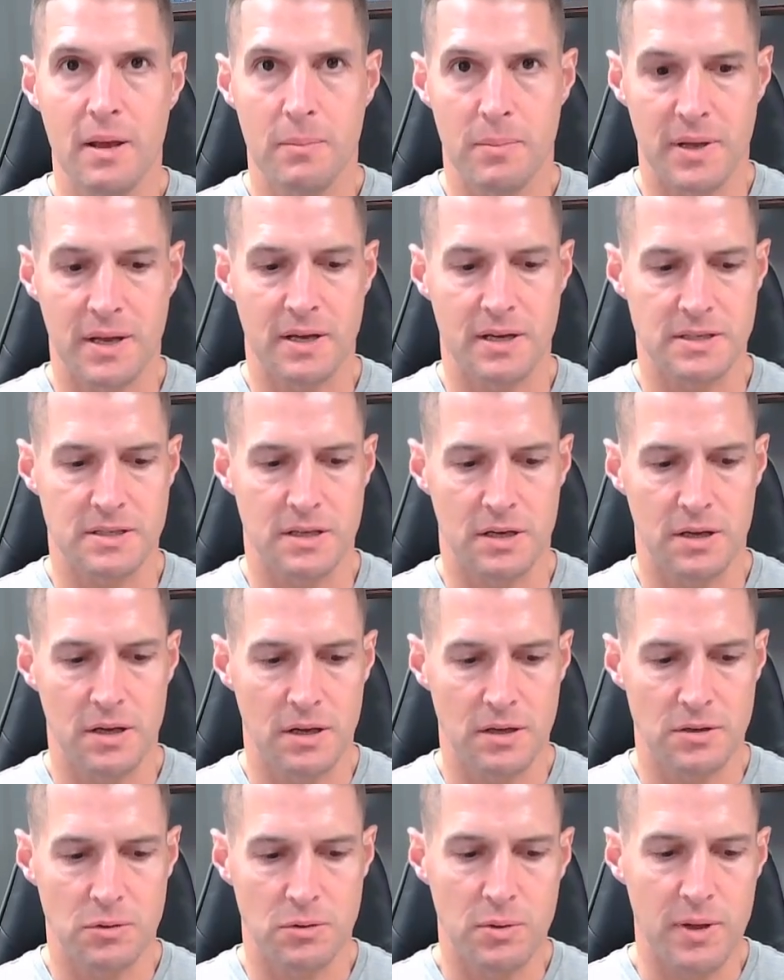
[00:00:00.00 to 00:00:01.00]
Because
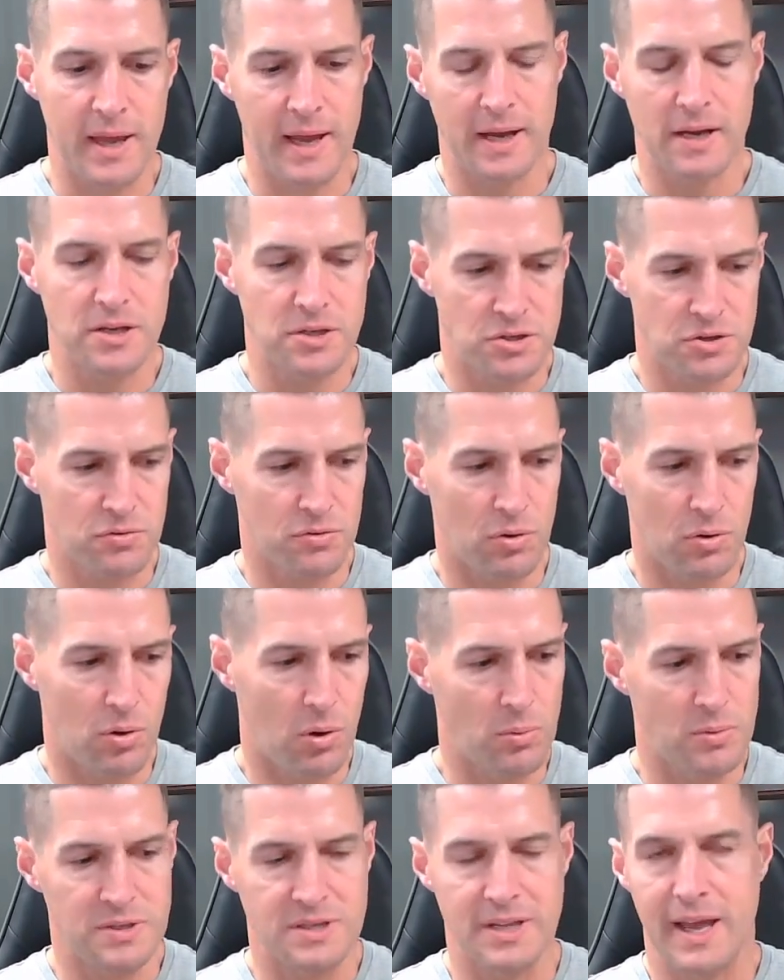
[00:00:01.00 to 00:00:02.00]
you can't control
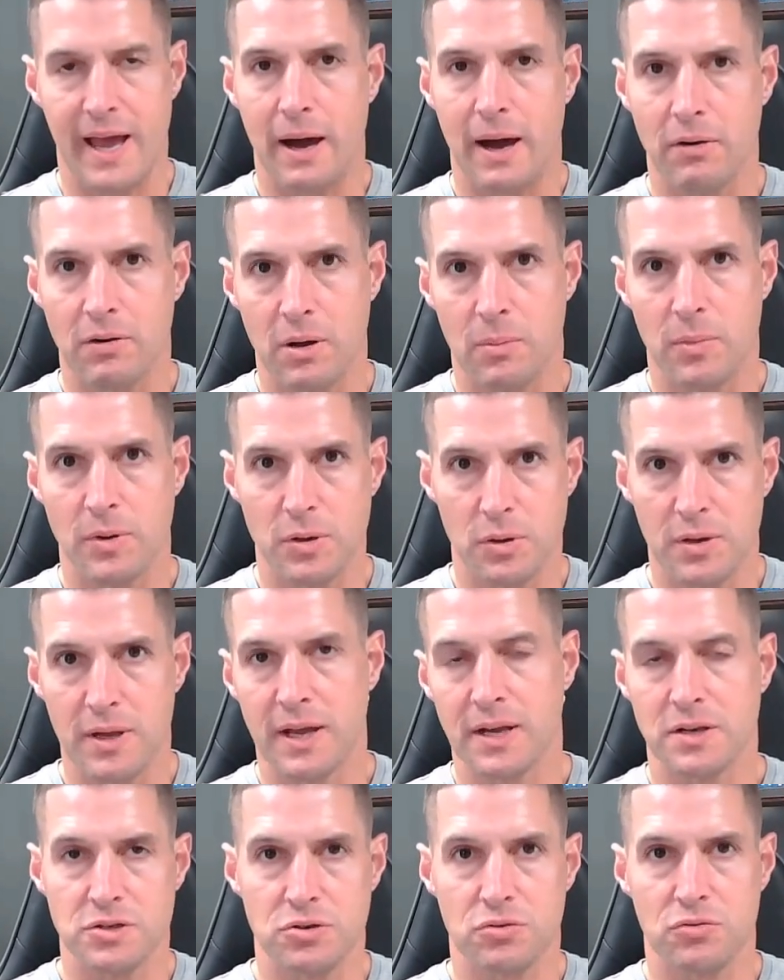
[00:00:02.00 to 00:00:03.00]
always the outcome, but you
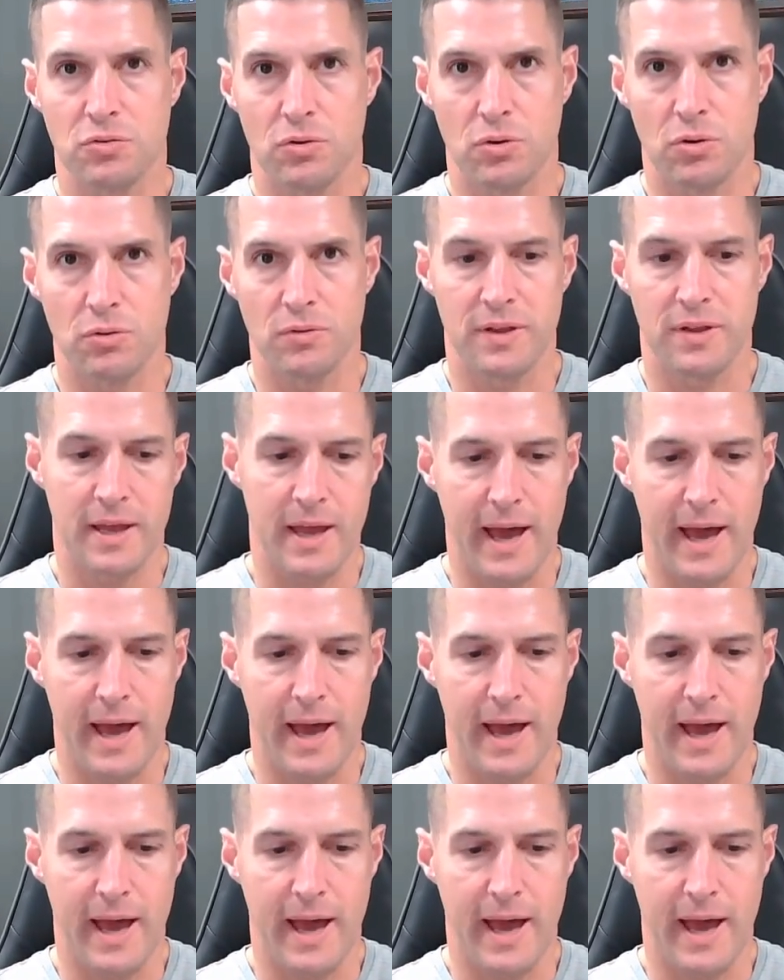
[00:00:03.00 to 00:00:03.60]
can control the